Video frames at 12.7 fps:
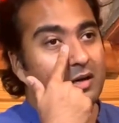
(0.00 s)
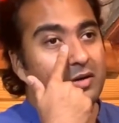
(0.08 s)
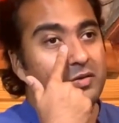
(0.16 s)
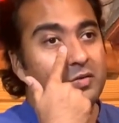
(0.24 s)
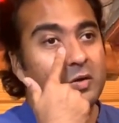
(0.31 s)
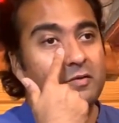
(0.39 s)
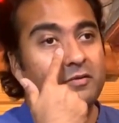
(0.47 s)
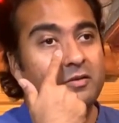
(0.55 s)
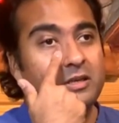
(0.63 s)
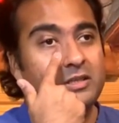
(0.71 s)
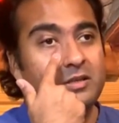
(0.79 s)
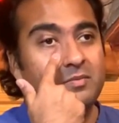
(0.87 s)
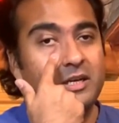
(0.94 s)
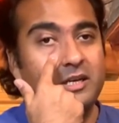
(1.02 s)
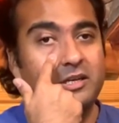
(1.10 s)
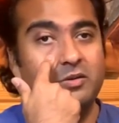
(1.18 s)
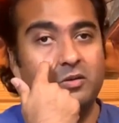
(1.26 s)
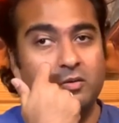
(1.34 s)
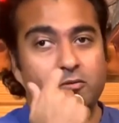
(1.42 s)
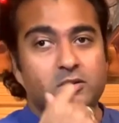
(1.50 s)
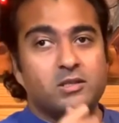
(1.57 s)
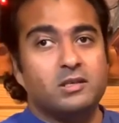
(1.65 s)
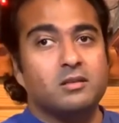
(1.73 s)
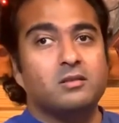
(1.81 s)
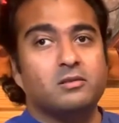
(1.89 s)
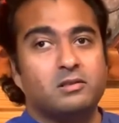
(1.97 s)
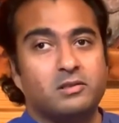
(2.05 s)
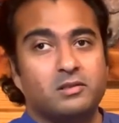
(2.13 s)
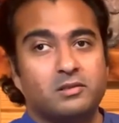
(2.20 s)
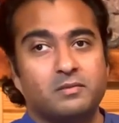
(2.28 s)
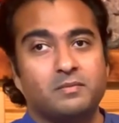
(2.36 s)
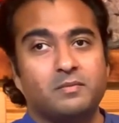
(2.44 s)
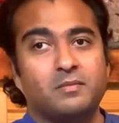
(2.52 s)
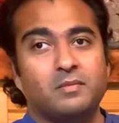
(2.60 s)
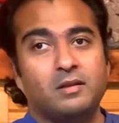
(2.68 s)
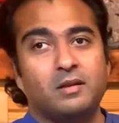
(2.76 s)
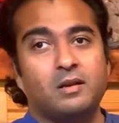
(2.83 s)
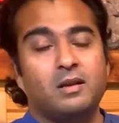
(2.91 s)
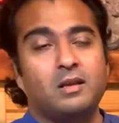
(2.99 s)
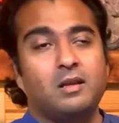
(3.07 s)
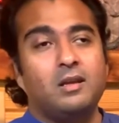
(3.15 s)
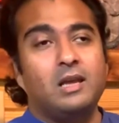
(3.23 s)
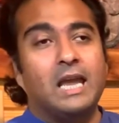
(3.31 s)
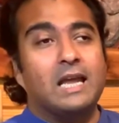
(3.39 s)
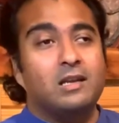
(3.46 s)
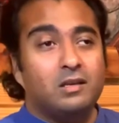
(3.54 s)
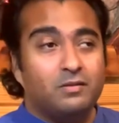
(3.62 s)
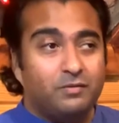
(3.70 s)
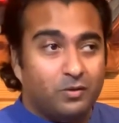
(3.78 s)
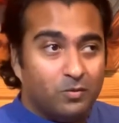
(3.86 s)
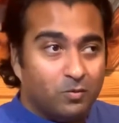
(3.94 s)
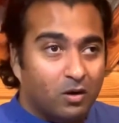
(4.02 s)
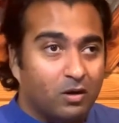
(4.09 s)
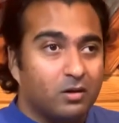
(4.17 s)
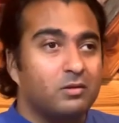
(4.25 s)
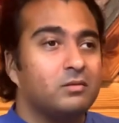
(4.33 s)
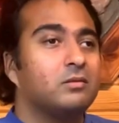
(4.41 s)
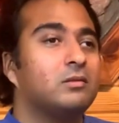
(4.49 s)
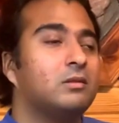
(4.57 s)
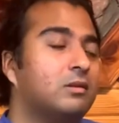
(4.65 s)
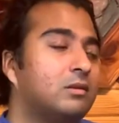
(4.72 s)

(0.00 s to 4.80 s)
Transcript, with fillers: Are you overestimating your own skills? And if you are,